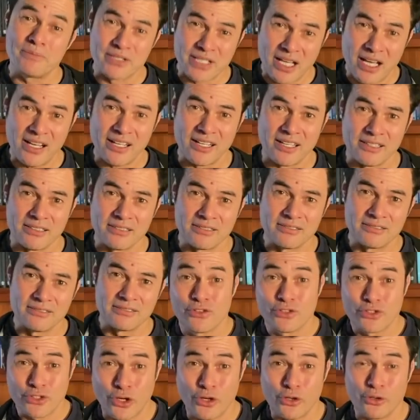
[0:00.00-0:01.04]
saga.
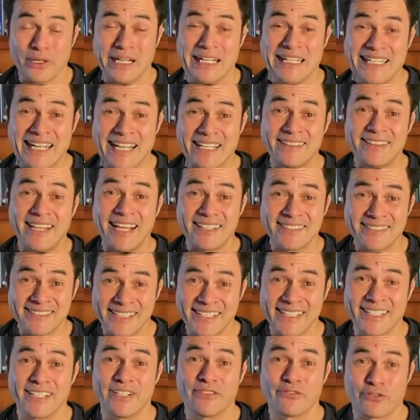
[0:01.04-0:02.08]
So let that
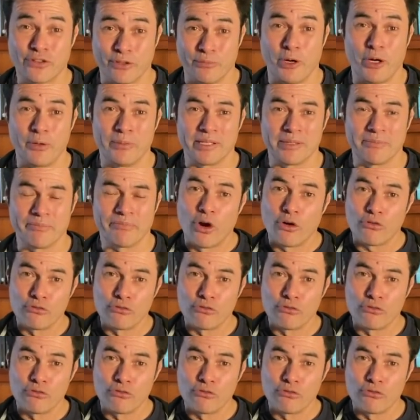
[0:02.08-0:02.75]
sink in for a moment.